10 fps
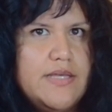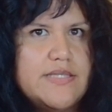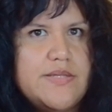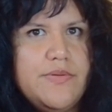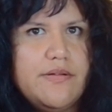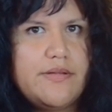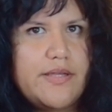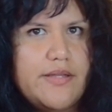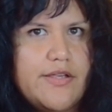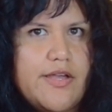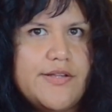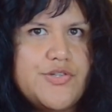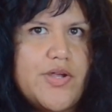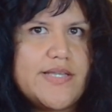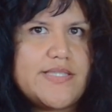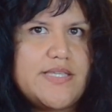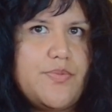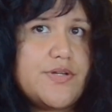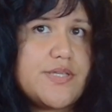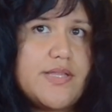Similarly, the contrasting
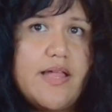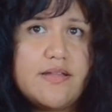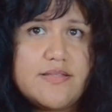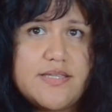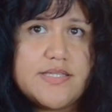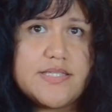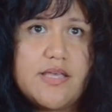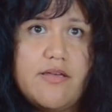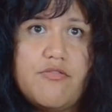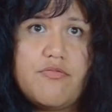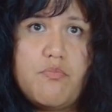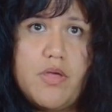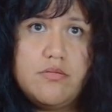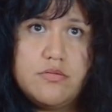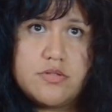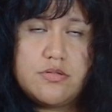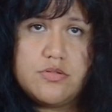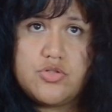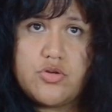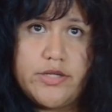personalities of Melt,
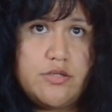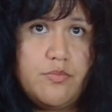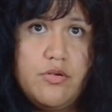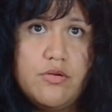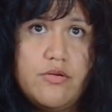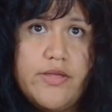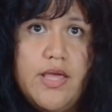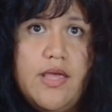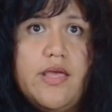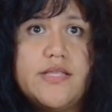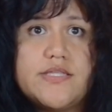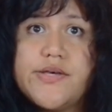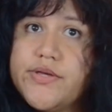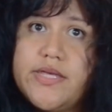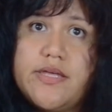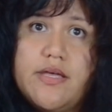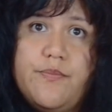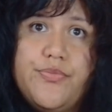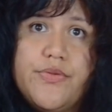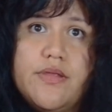who's trying to improve, and
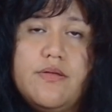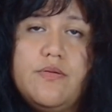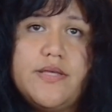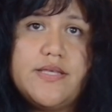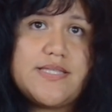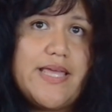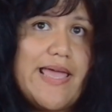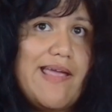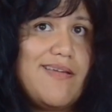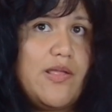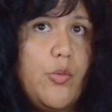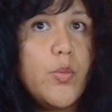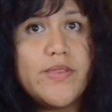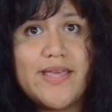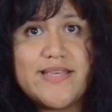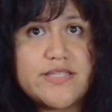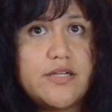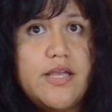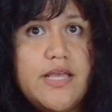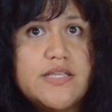Salkia, who is an arrogant
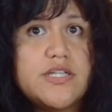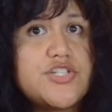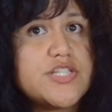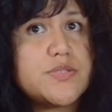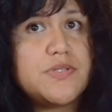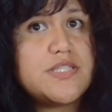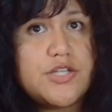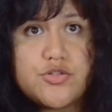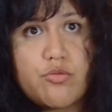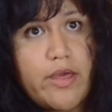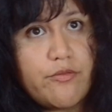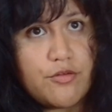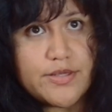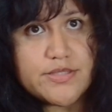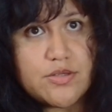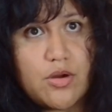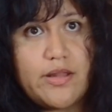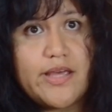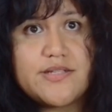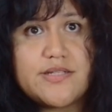womanizer, suggest potential rivalries or
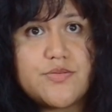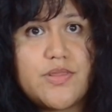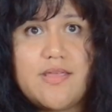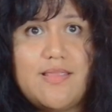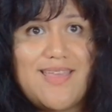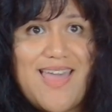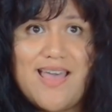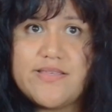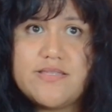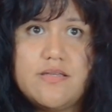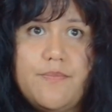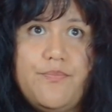clashes within the cast.